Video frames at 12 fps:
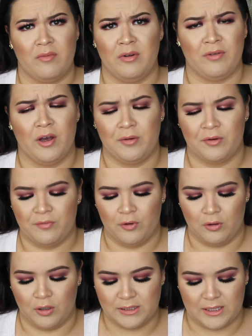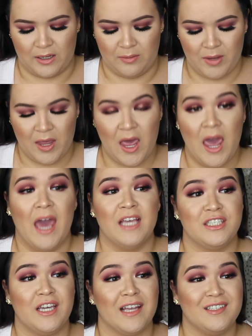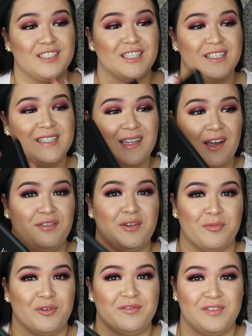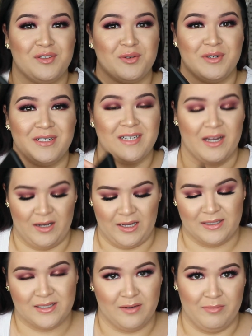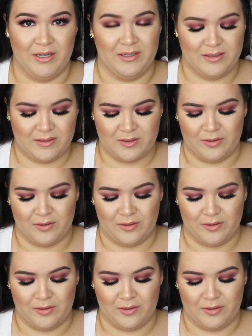I've been following her for a long time, and she had just left the Morphe store in 10 minutes.